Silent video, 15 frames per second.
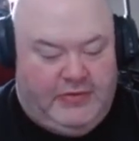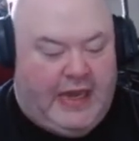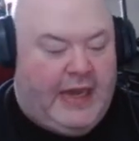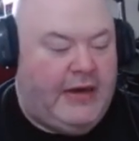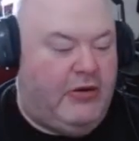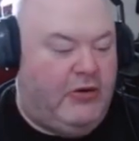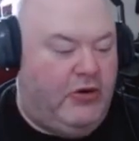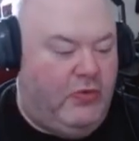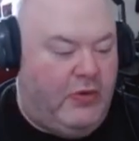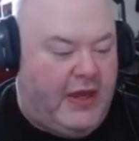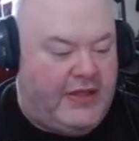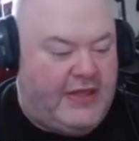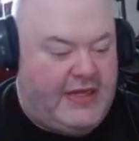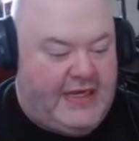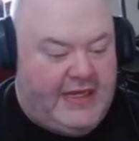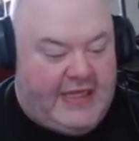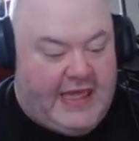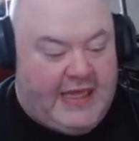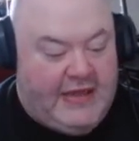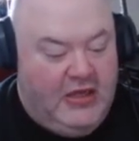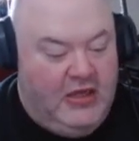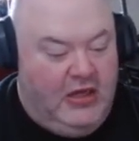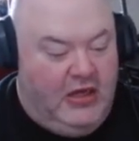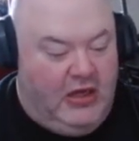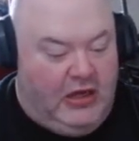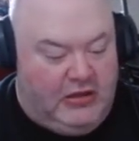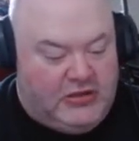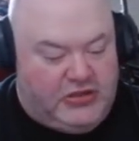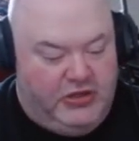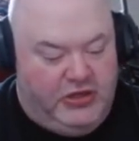I don't know why they did that.
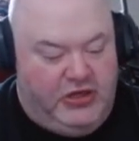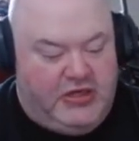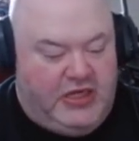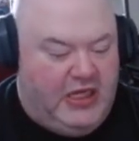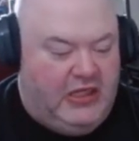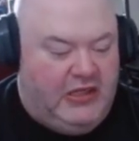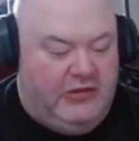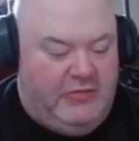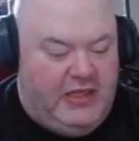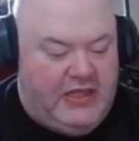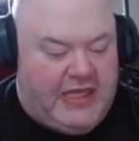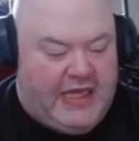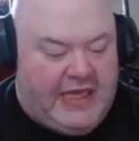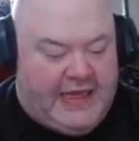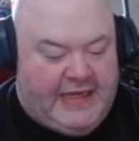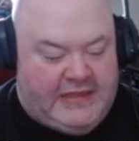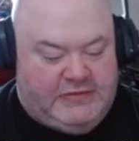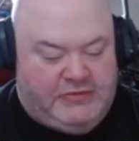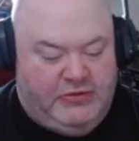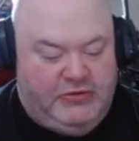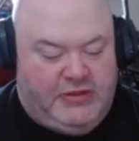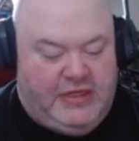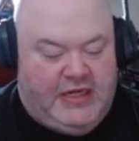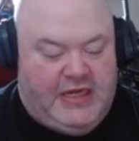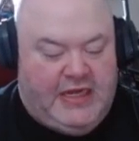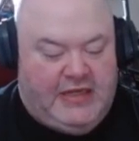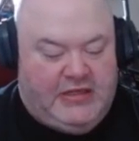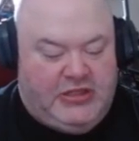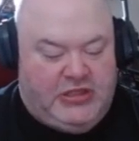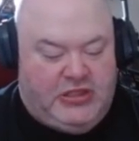Also, you're telling me that Hasbro did not,